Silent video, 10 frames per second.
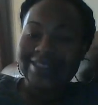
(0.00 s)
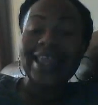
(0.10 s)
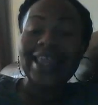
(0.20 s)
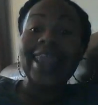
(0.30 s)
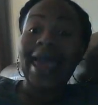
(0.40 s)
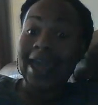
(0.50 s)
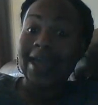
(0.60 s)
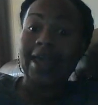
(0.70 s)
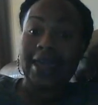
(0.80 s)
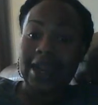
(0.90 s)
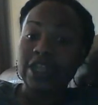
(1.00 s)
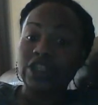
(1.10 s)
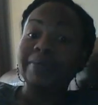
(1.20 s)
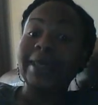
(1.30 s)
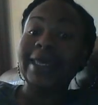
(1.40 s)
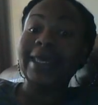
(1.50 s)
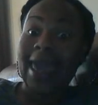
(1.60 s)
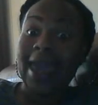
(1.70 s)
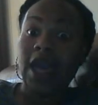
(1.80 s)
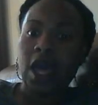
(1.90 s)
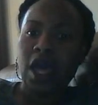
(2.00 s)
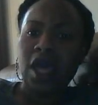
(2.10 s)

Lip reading: the lack, and I do mean lack.